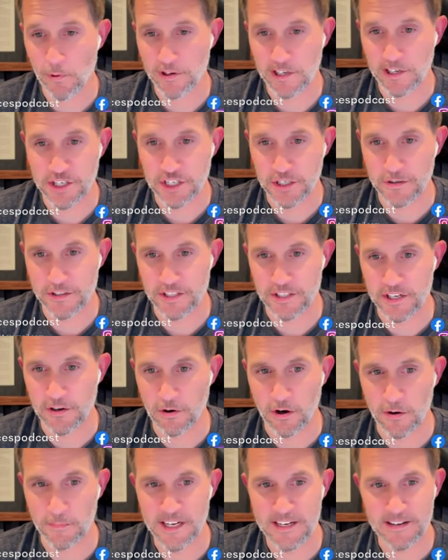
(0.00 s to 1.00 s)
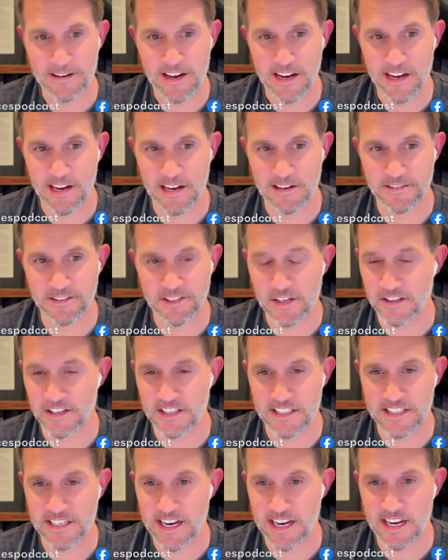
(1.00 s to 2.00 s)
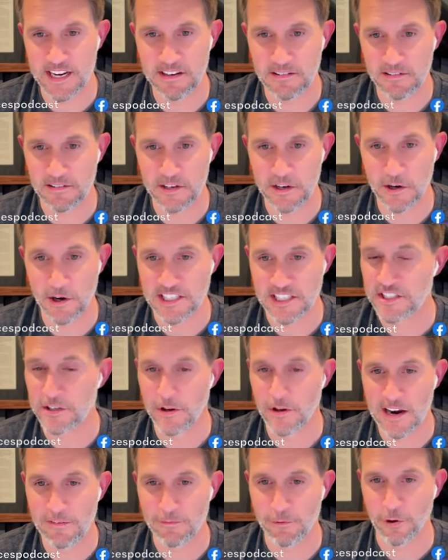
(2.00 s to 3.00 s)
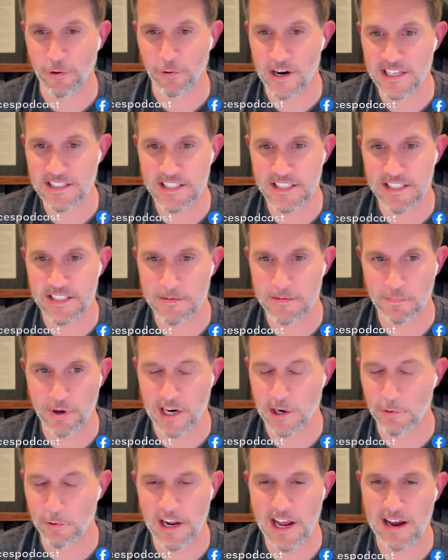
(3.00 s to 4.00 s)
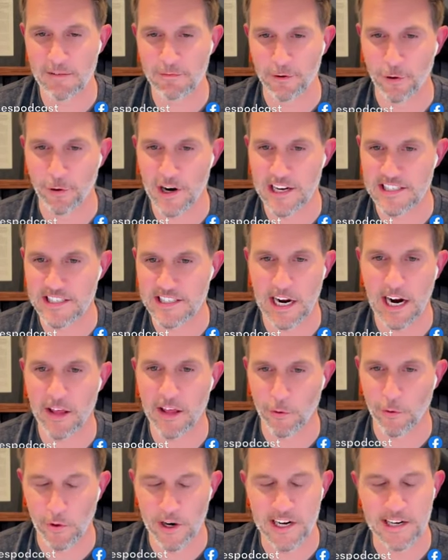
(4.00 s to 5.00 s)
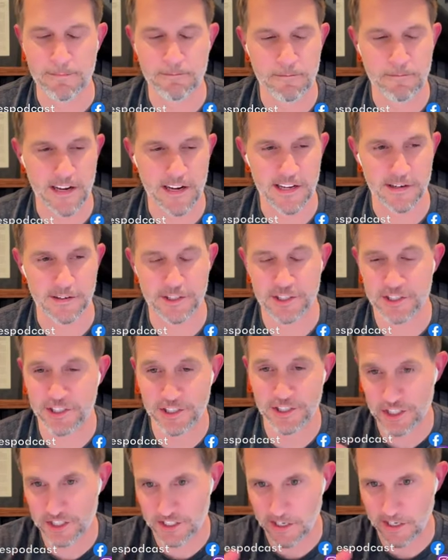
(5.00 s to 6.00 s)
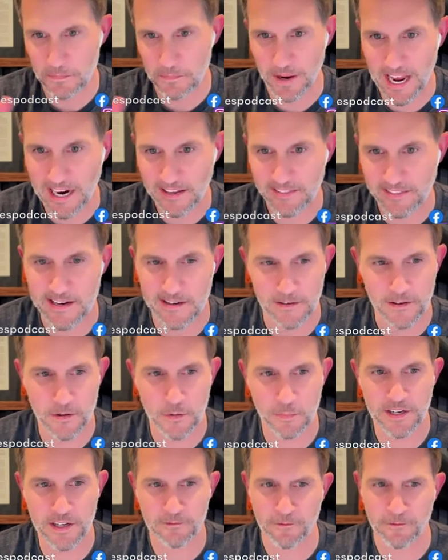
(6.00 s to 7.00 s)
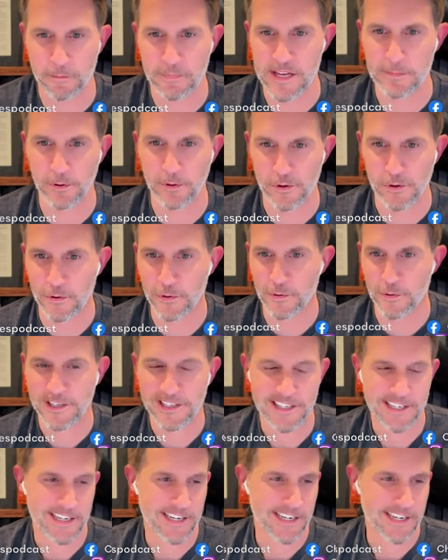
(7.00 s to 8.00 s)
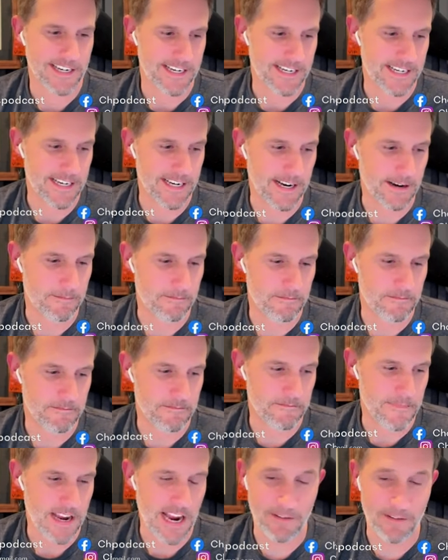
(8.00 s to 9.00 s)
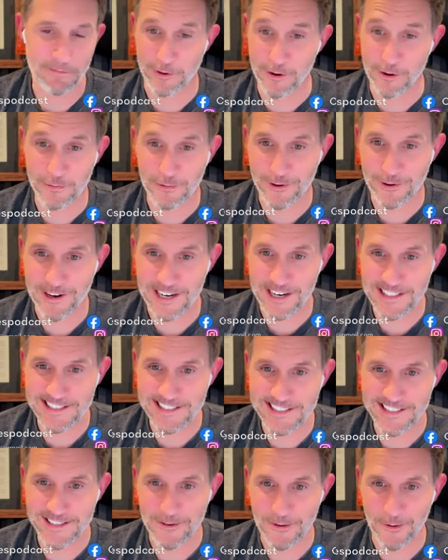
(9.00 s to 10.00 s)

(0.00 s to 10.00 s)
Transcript: point, I chose the Army. And to this day, you know, I still have regrets, but I would have regrets either way. And mm-hmm, to just mm-hmm. unpack that a little bit for people who um, have their own regrets